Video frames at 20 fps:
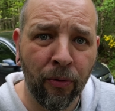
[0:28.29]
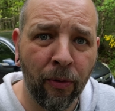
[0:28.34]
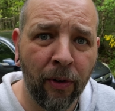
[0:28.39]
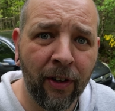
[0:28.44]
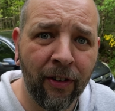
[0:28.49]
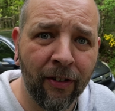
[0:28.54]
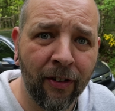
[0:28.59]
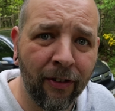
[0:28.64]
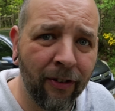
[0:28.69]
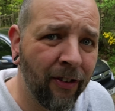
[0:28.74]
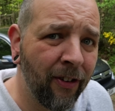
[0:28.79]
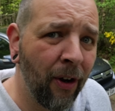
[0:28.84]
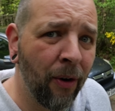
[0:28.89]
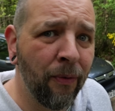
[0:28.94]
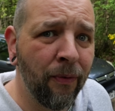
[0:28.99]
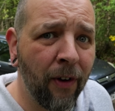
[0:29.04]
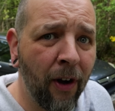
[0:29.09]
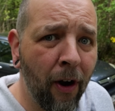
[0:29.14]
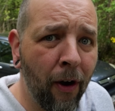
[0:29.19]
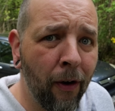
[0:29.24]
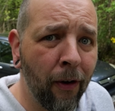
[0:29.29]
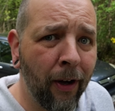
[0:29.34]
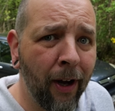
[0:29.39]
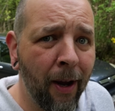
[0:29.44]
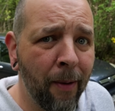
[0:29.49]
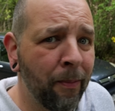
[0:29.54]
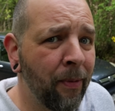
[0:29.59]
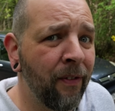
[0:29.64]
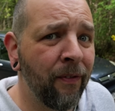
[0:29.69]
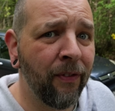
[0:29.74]
recent stealth car
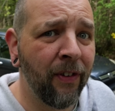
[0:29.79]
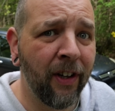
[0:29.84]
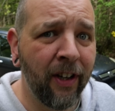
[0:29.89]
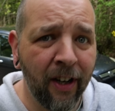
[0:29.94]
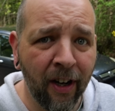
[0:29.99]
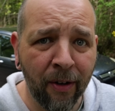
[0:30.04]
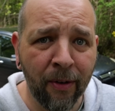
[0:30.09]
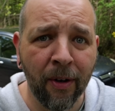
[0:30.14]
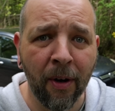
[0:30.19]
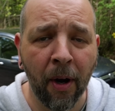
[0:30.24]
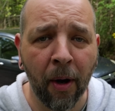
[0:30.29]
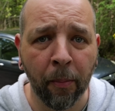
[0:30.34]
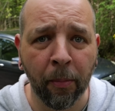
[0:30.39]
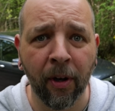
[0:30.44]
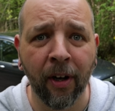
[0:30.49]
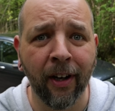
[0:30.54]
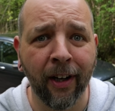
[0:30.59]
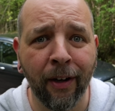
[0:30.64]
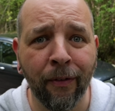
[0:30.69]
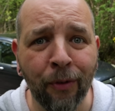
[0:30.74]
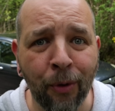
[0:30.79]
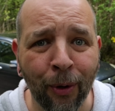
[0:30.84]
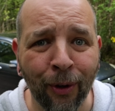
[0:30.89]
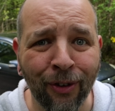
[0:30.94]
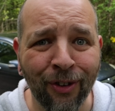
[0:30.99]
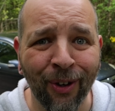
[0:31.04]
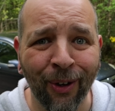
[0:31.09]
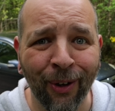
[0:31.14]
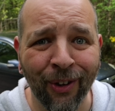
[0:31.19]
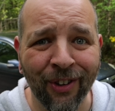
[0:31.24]
camping video, I'm going to give you a tour